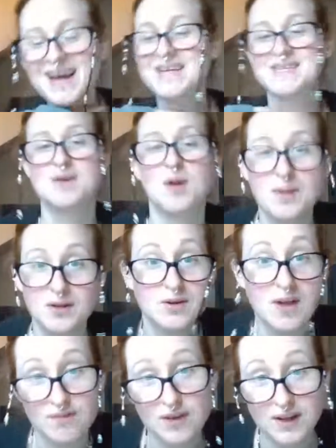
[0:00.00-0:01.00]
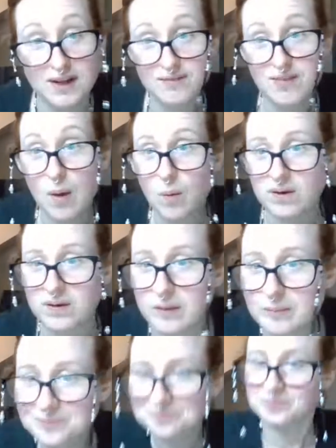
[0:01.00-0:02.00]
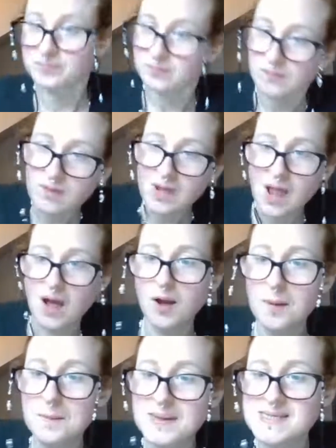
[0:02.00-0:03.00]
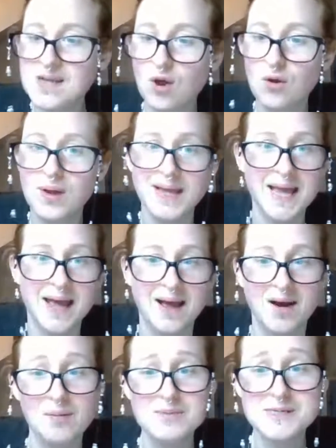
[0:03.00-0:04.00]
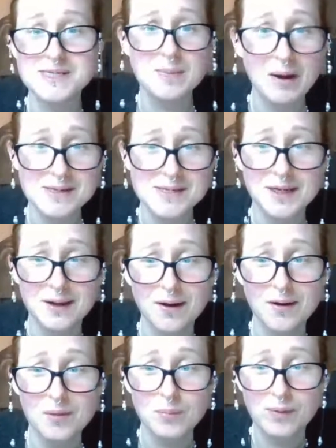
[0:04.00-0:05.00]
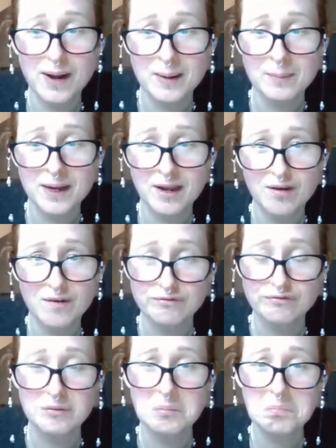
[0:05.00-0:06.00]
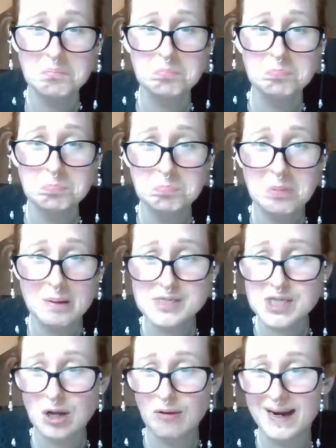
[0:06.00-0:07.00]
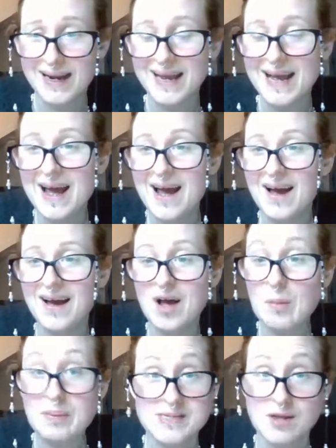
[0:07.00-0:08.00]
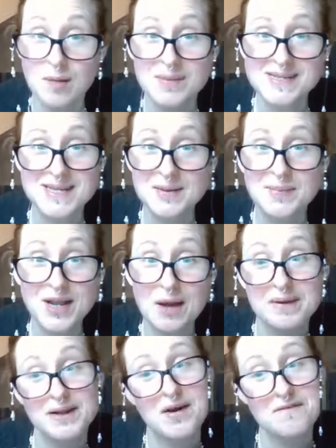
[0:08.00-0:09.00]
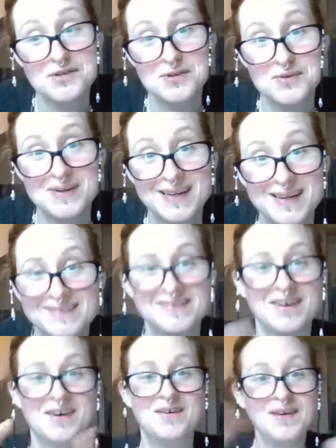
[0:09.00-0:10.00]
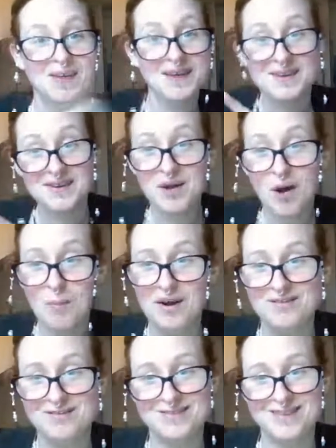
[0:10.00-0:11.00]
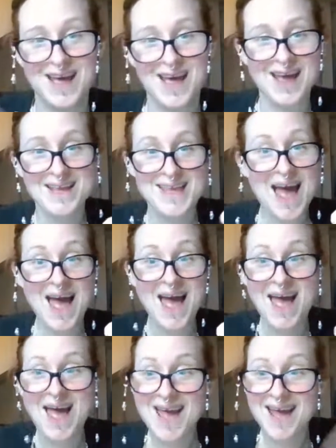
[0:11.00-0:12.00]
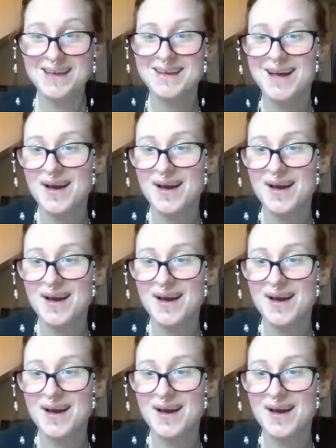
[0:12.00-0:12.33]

Simon, you're never going to live that one down. So, yeah, I'm just about to go, Brant, my love. I'm sorry. But Simon's going to be going live shortly, so you can hop over on there. Yay!